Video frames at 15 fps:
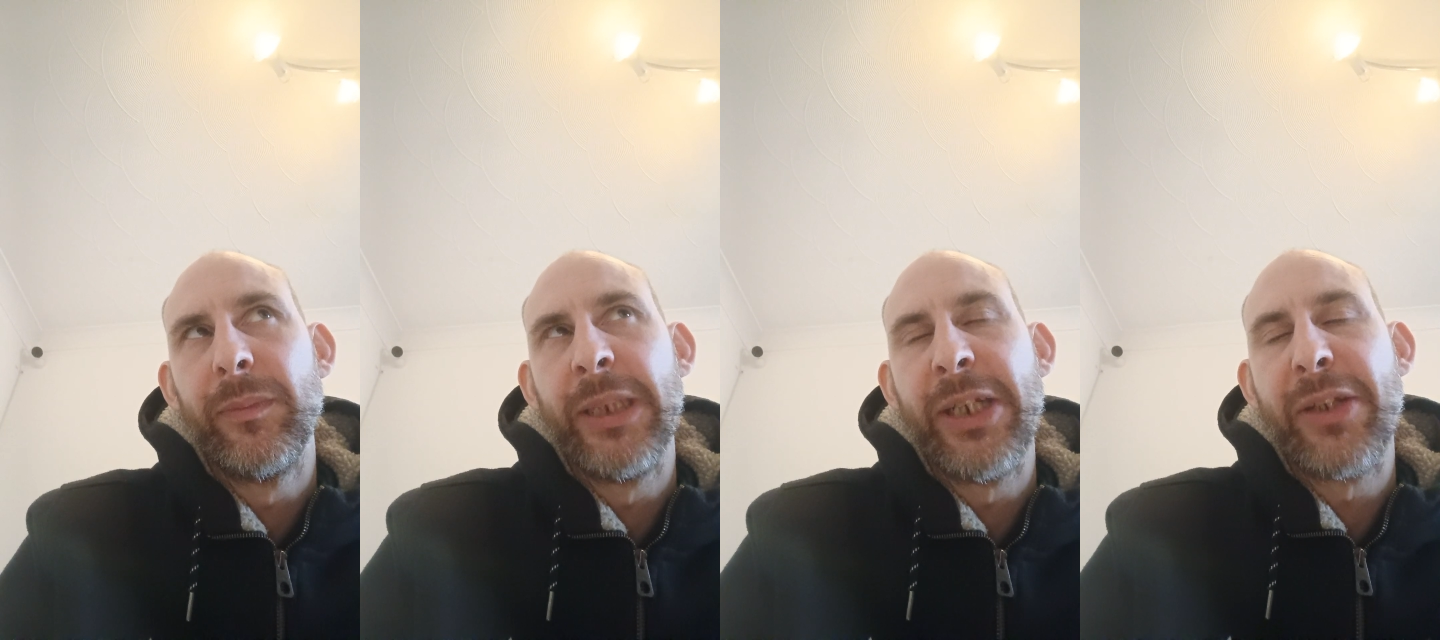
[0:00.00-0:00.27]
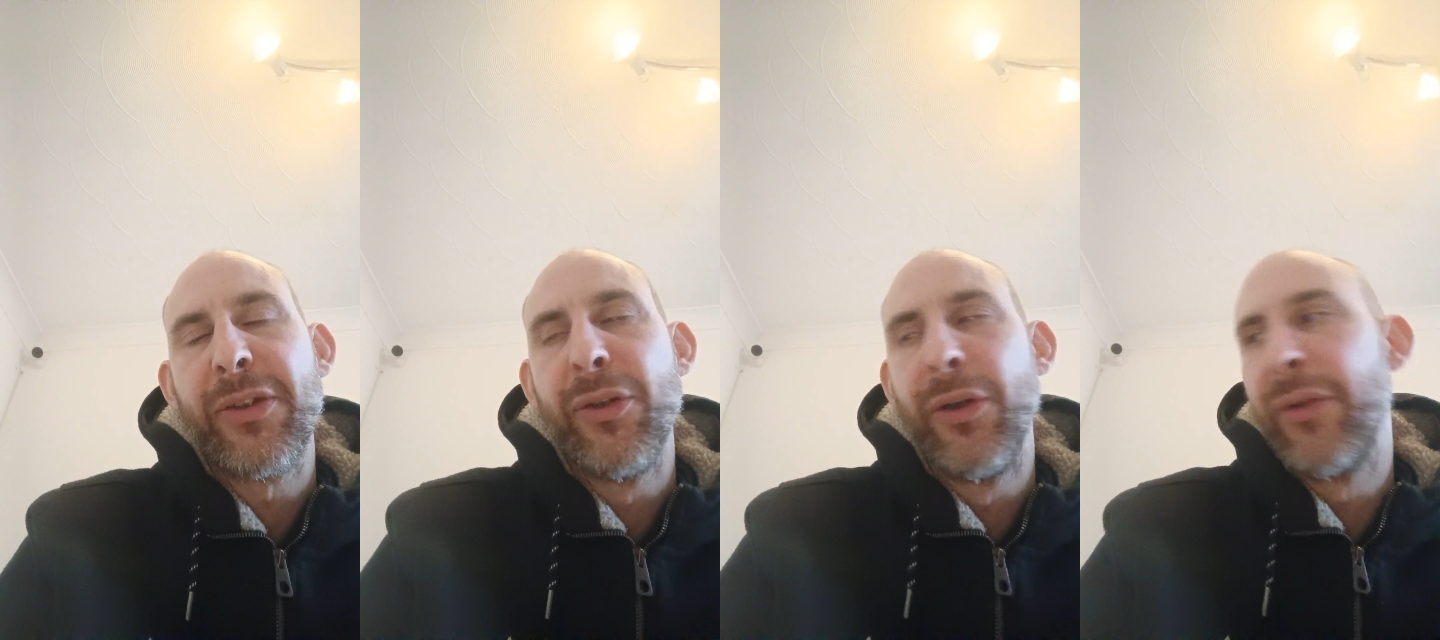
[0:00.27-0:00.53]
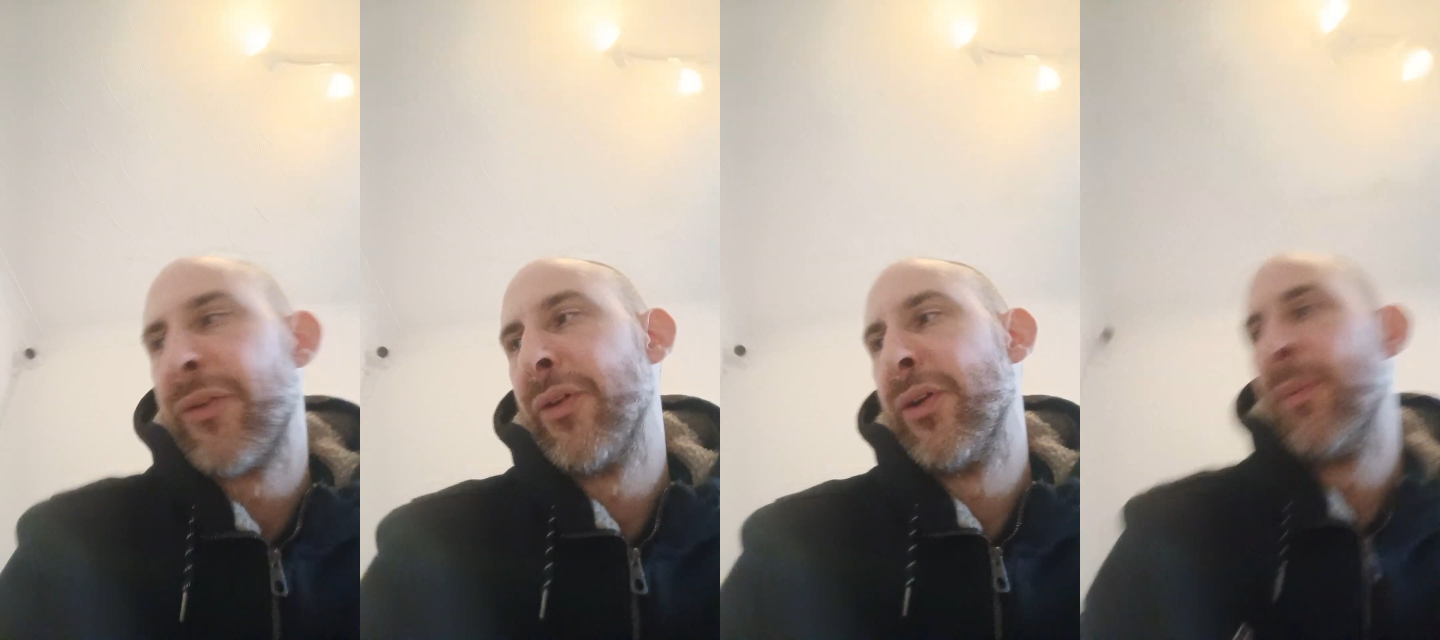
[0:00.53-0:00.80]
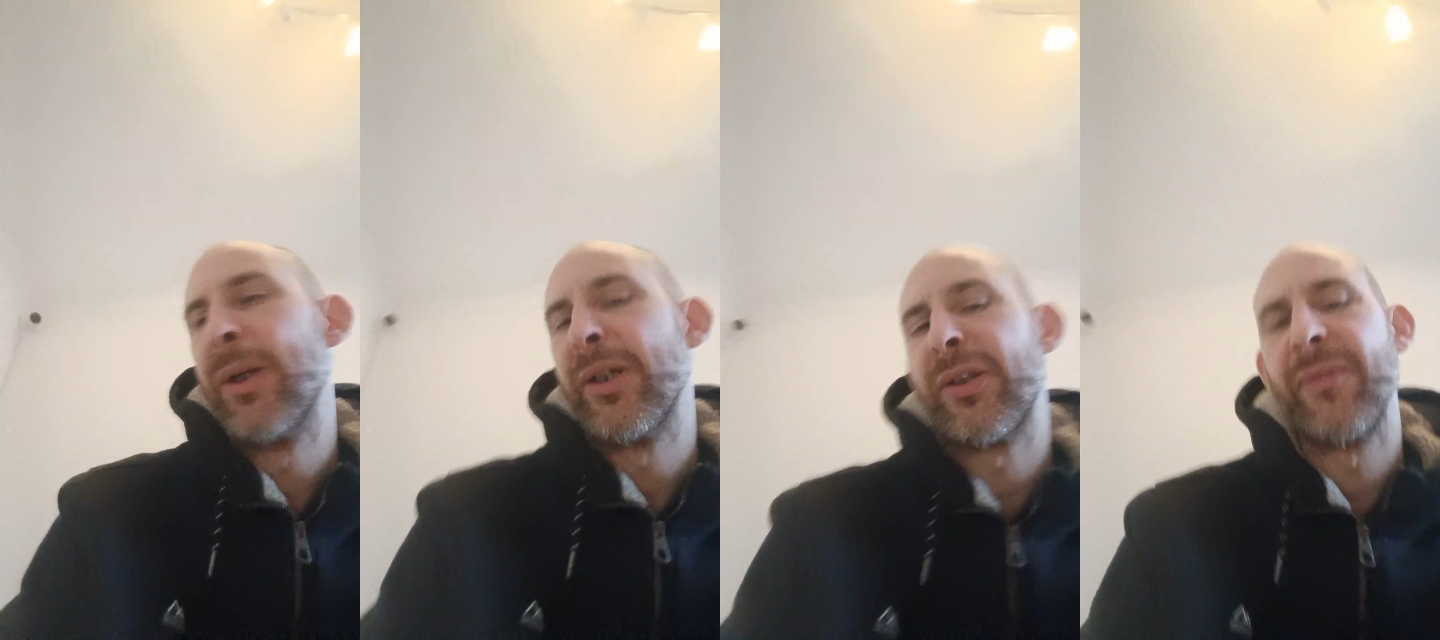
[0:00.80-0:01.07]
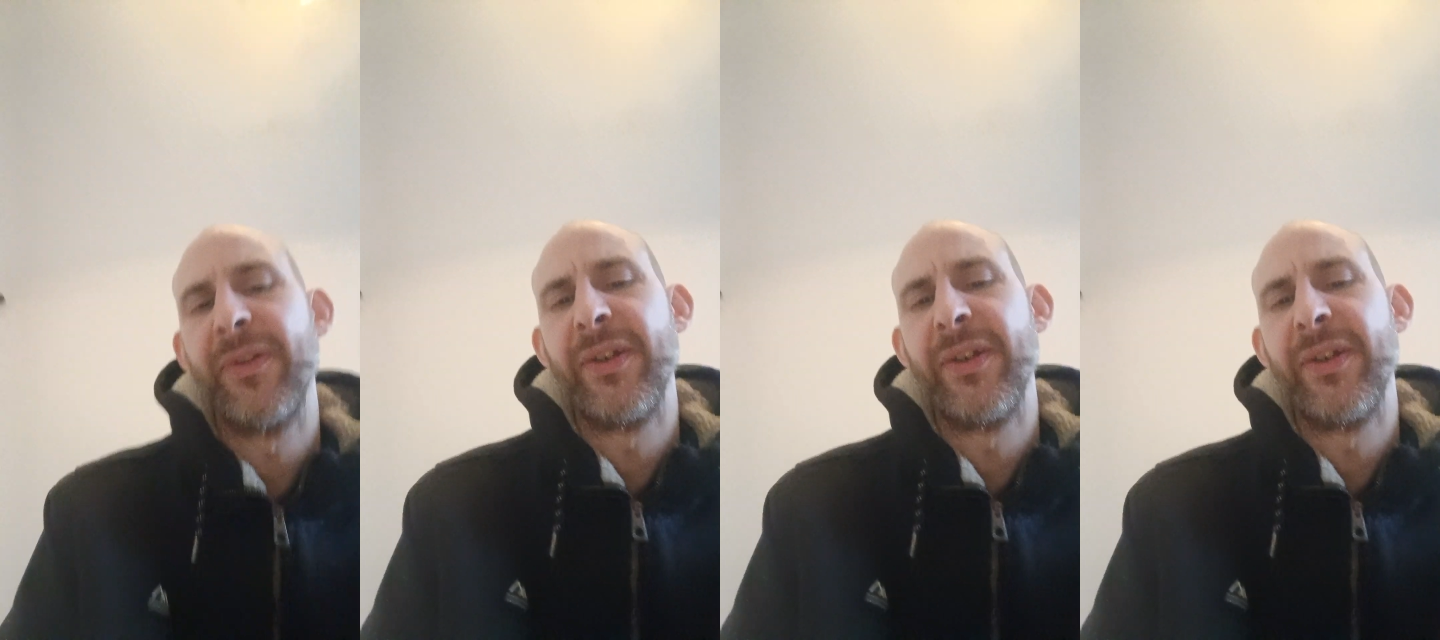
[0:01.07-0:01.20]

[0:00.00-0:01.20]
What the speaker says: It's not too much of